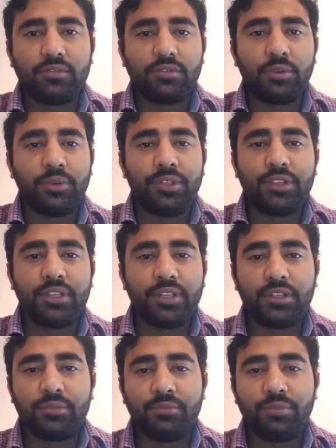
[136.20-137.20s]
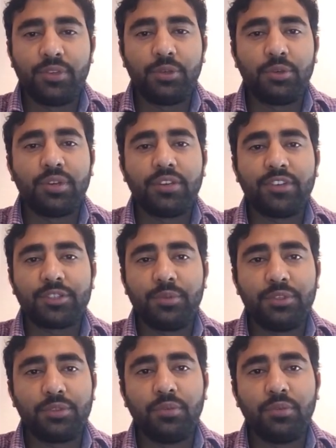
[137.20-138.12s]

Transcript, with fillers: going there. You don't have experience.